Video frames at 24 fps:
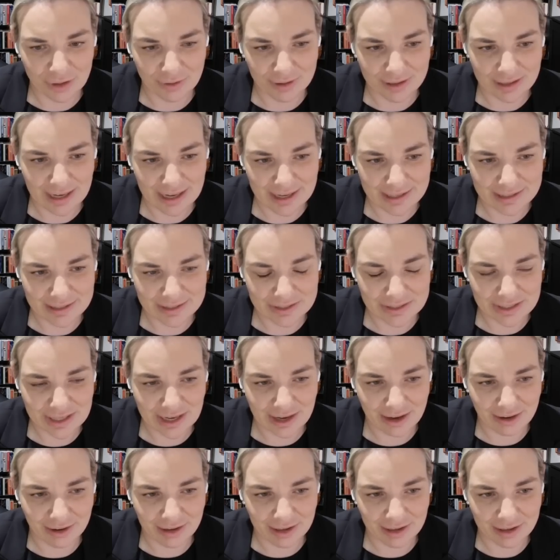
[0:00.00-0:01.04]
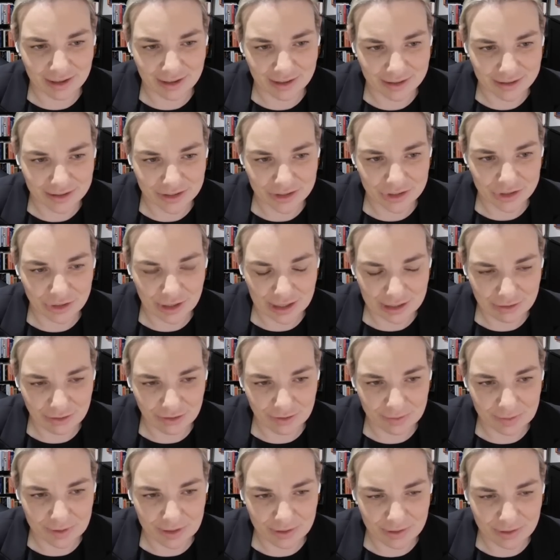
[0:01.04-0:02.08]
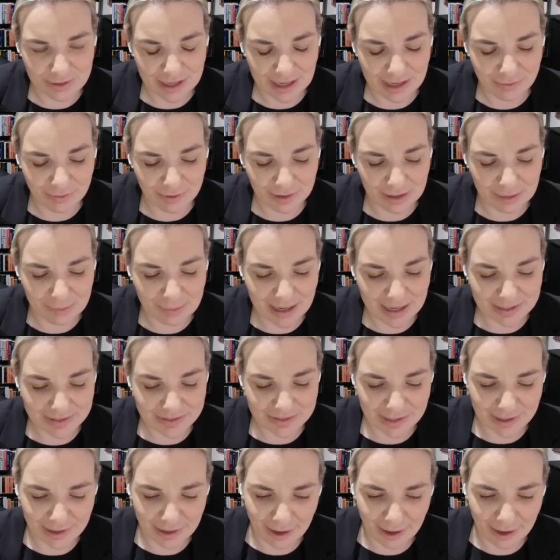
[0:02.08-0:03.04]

And this carrier strike group from the UK really backs that